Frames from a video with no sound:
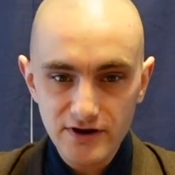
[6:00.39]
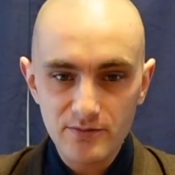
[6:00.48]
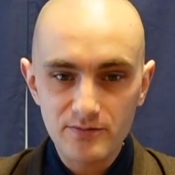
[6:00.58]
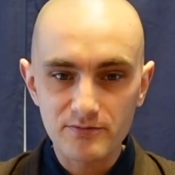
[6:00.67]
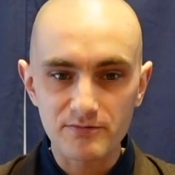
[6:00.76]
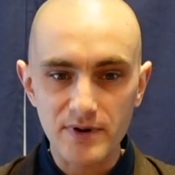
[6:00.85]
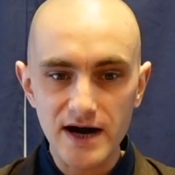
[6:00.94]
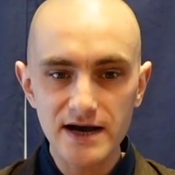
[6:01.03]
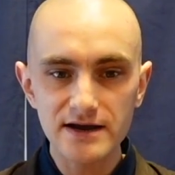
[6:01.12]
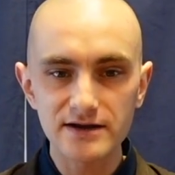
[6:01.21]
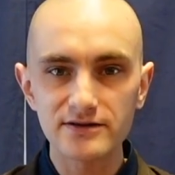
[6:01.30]
up
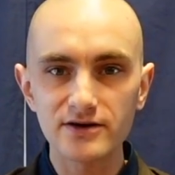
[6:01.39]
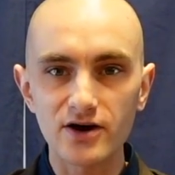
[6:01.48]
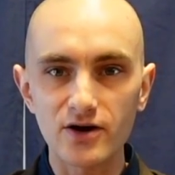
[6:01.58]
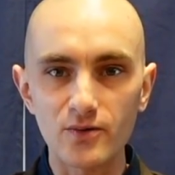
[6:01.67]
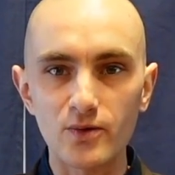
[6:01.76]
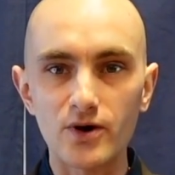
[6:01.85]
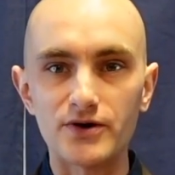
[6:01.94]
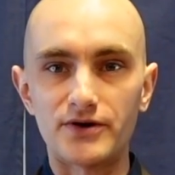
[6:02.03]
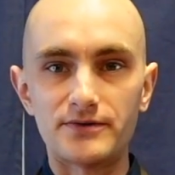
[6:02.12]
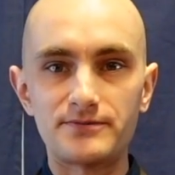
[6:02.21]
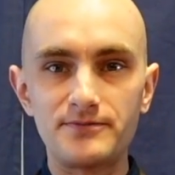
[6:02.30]
by the hot
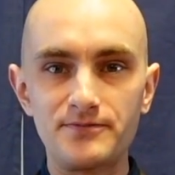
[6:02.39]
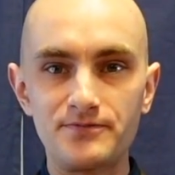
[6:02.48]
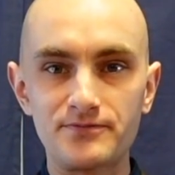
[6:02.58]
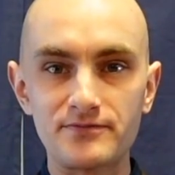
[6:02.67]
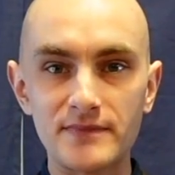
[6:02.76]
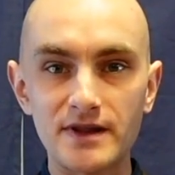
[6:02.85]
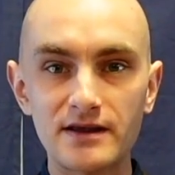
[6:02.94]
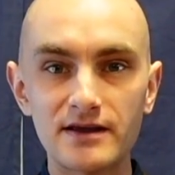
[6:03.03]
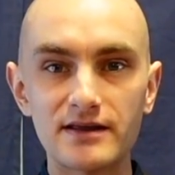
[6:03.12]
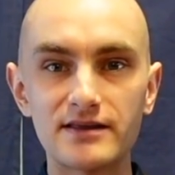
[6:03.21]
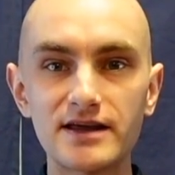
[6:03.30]
water.
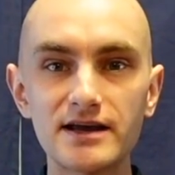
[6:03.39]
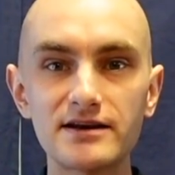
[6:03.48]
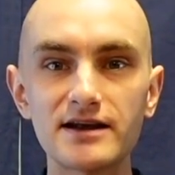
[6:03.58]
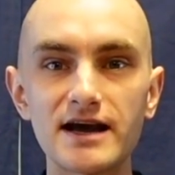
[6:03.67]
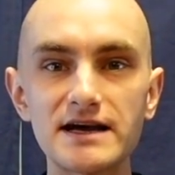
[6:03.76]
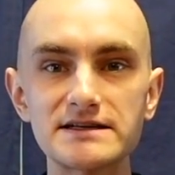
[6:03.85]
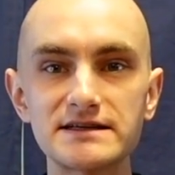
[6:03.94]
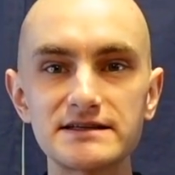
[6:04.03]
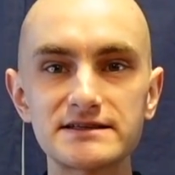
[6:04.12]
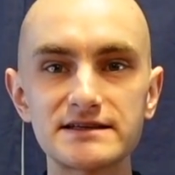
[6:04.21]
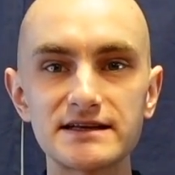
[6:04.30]
Then as
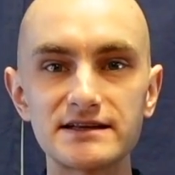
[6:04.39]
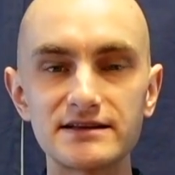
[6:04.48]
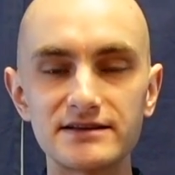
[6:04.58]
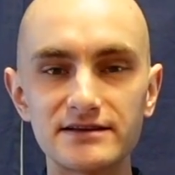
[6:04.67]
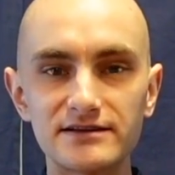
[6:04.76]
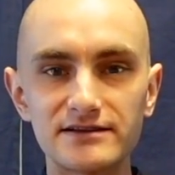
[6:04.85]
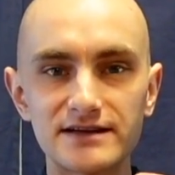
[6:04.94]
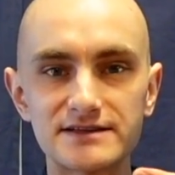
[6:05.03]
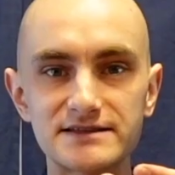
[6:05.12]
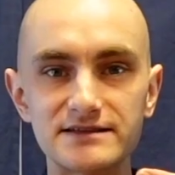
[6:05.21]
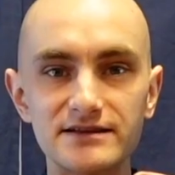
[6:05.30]
it
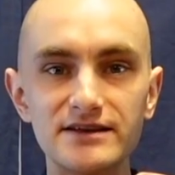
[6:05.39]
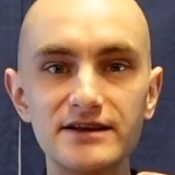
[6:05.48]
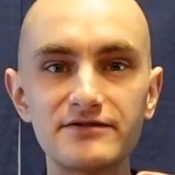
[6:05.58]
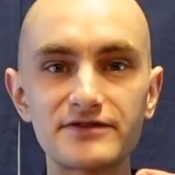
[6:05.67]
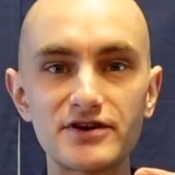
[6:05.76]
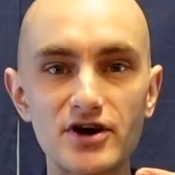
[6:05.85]
gets lifted